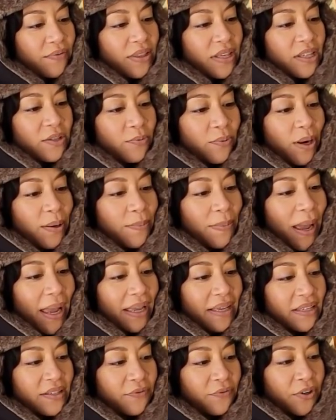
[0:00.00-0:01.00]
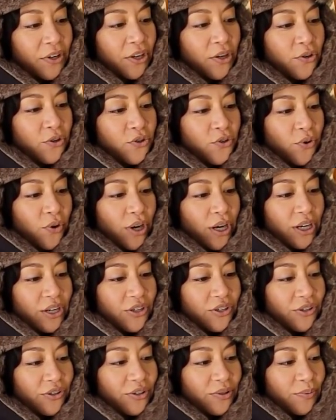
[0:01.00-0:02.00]
This red bag is for you, George.
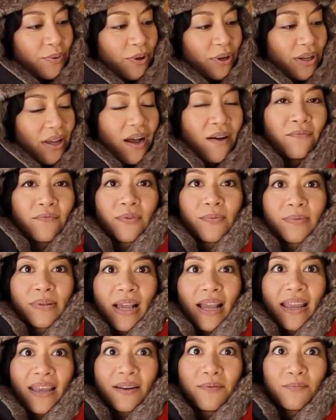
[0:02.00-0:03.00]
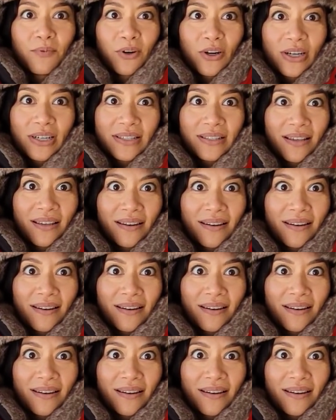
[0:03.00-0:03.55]
There's more to come from Diane Morrison.